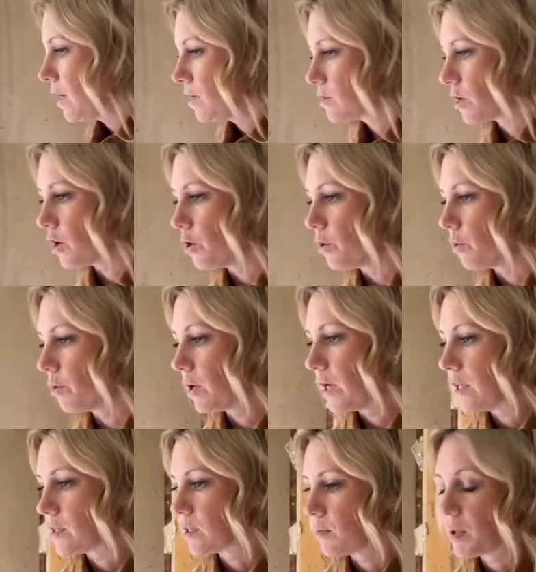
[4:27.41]
So
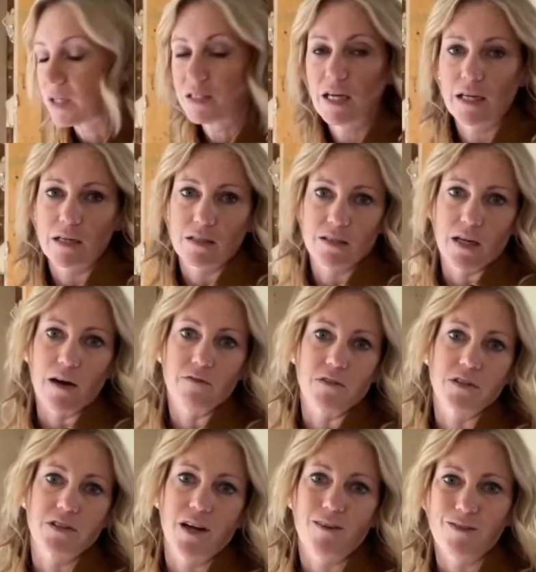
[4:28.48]
it's the big ticket stuff,
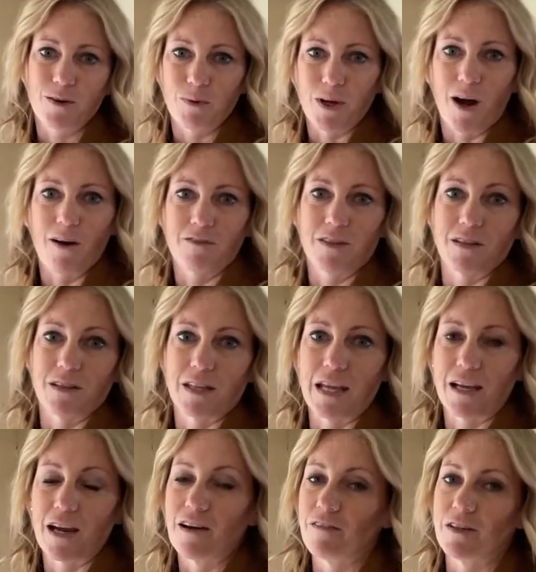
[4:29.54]
the stuff that we often
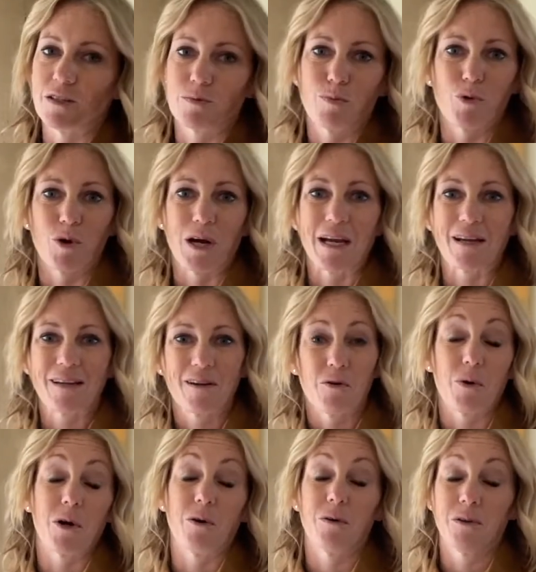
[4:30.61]
think of as boring,
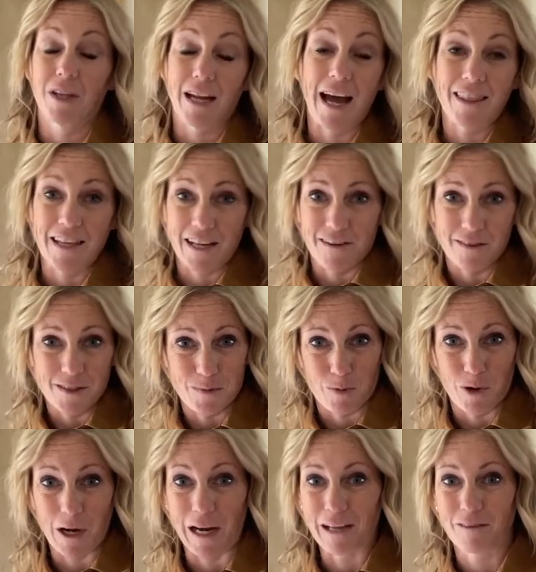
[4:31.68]
well, that I think of as
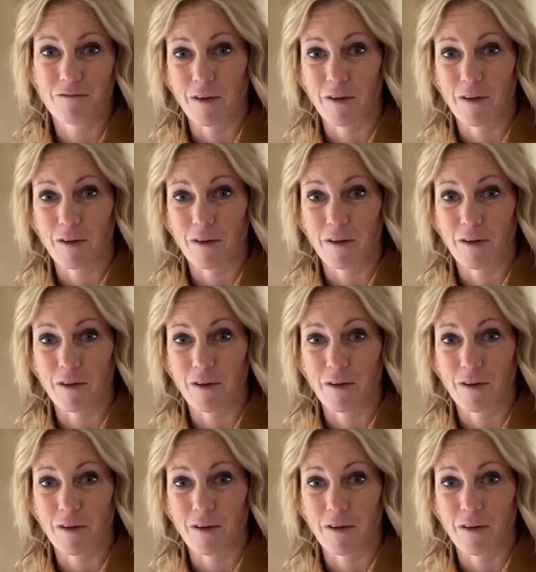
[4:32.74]
boring.